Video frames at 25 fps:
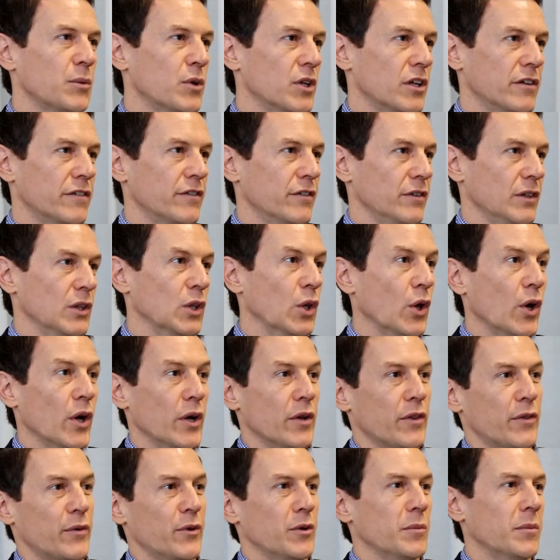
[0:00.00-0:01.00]
what I've
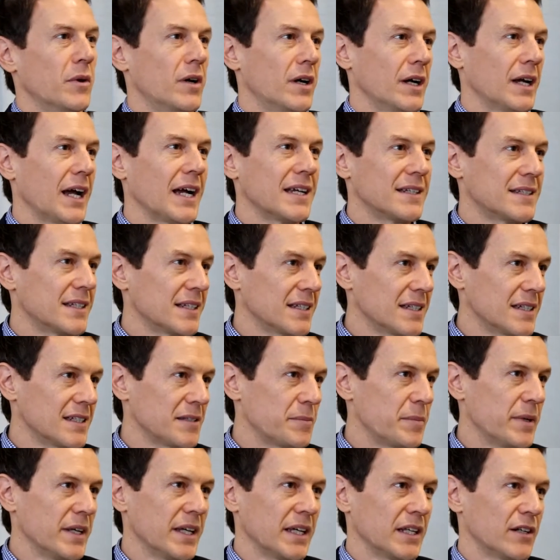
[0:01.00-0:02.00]
learned through my 18
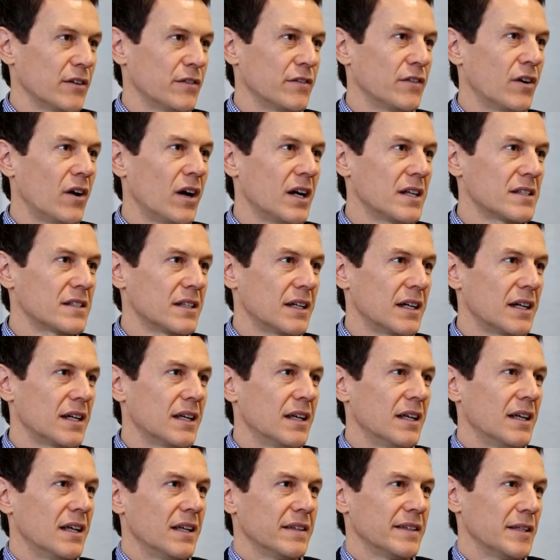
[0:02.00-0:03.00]
years being an advisor,
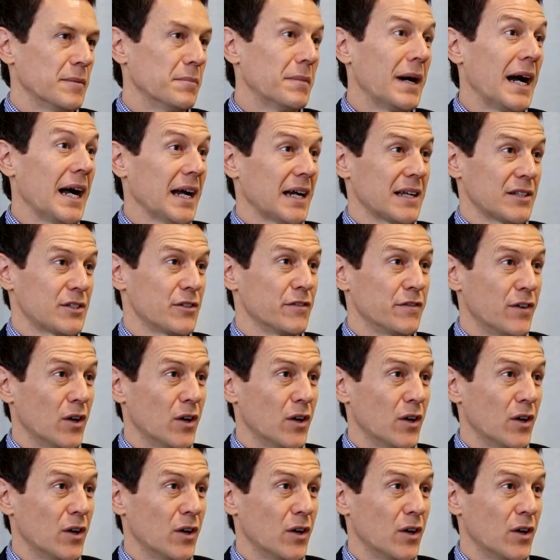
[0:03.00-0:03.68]
that markets are